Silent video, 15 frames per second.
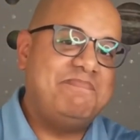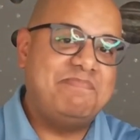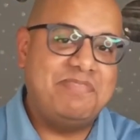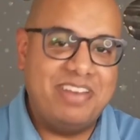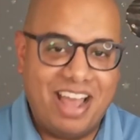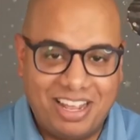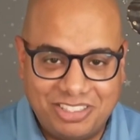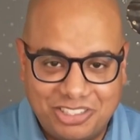
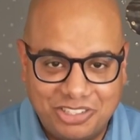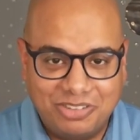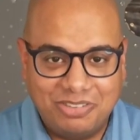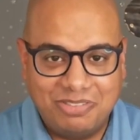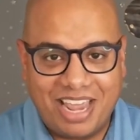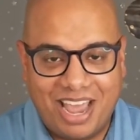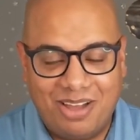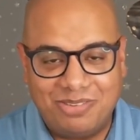not to
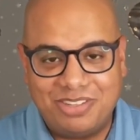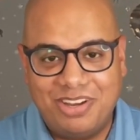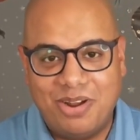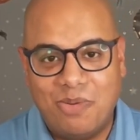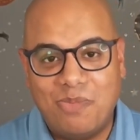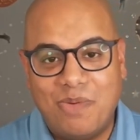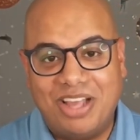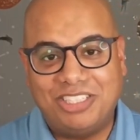count,
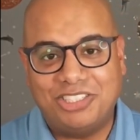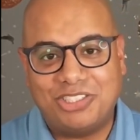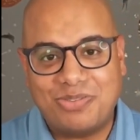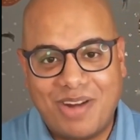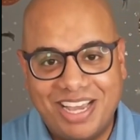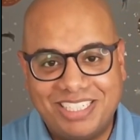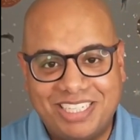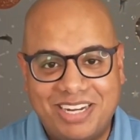
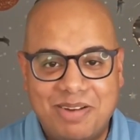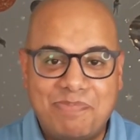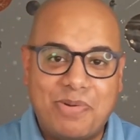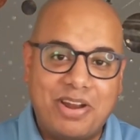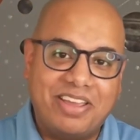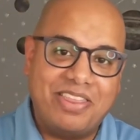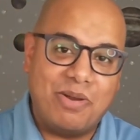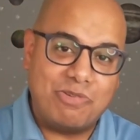registration and
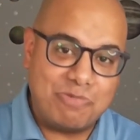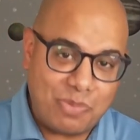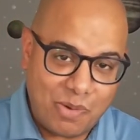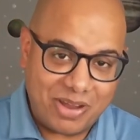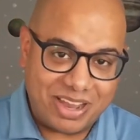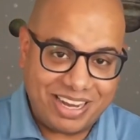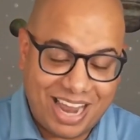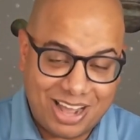putting those
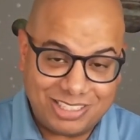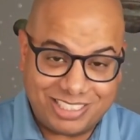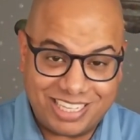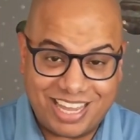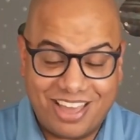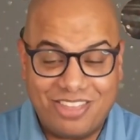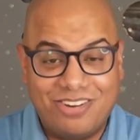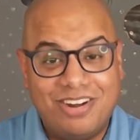point clouds
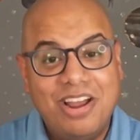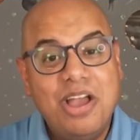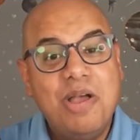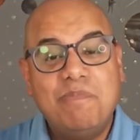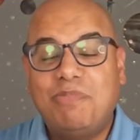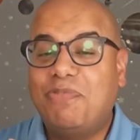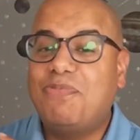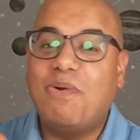together
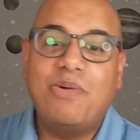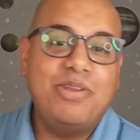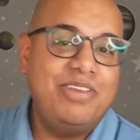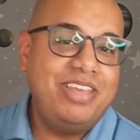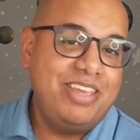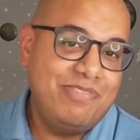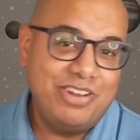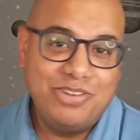before you
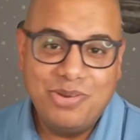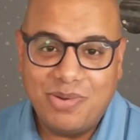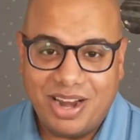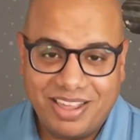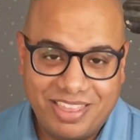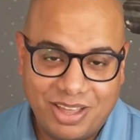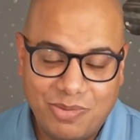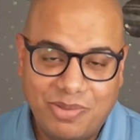even do
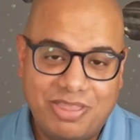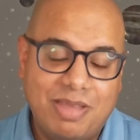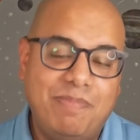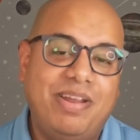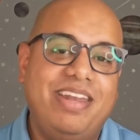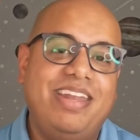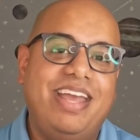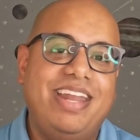anything with them
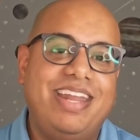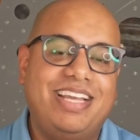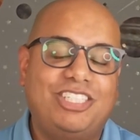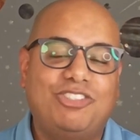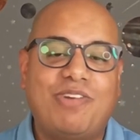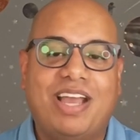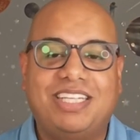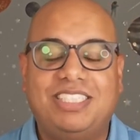and
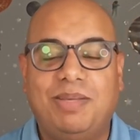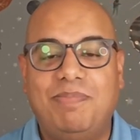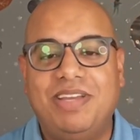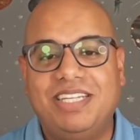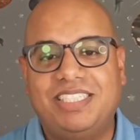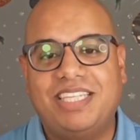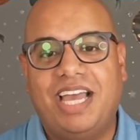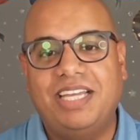extract some
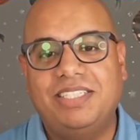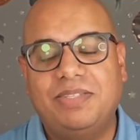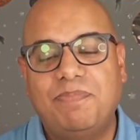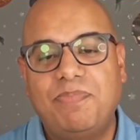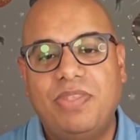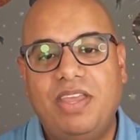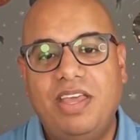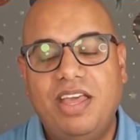insights.
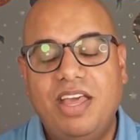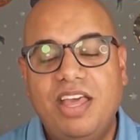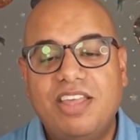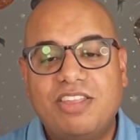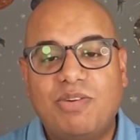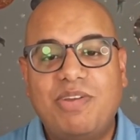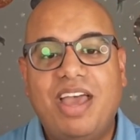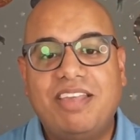
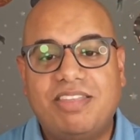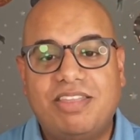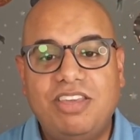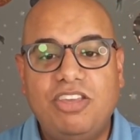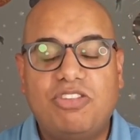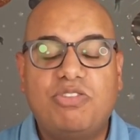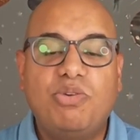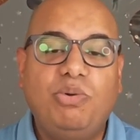So yes,
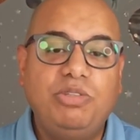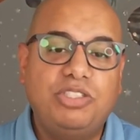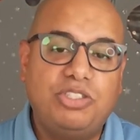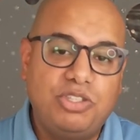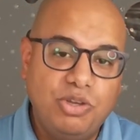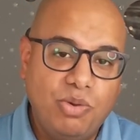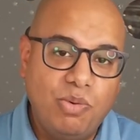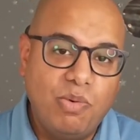these tools
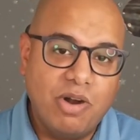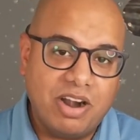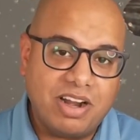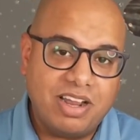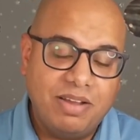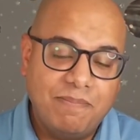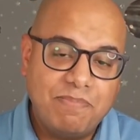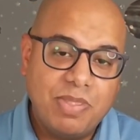do
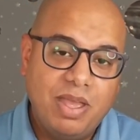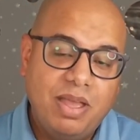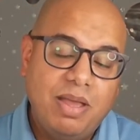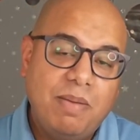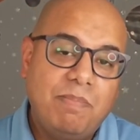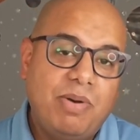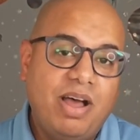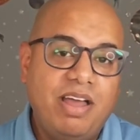work,
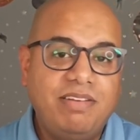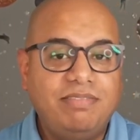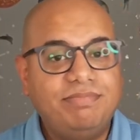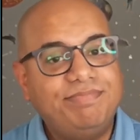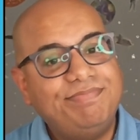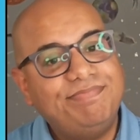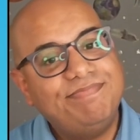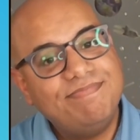but
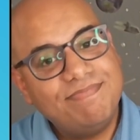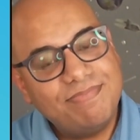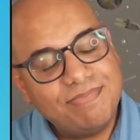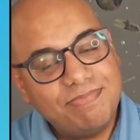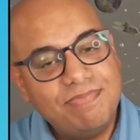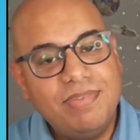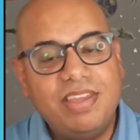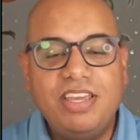
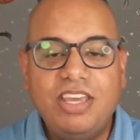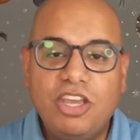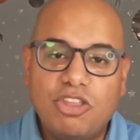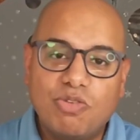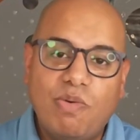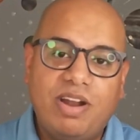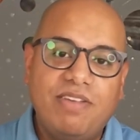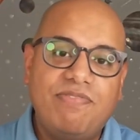
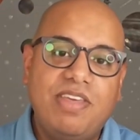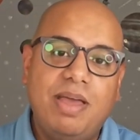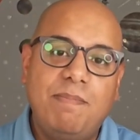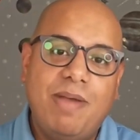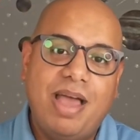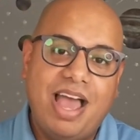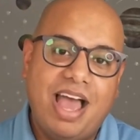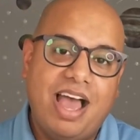each one of them
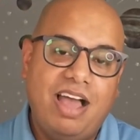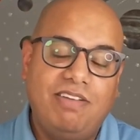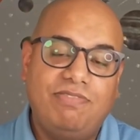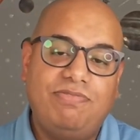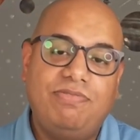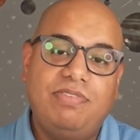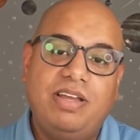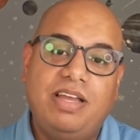
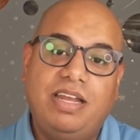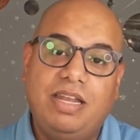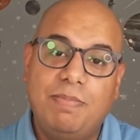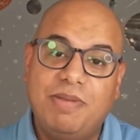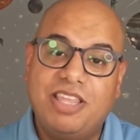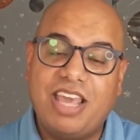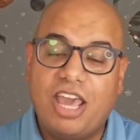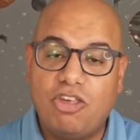have a
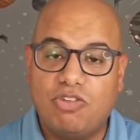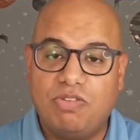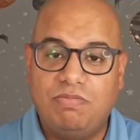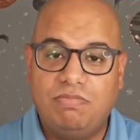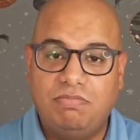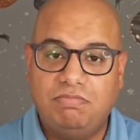limitation.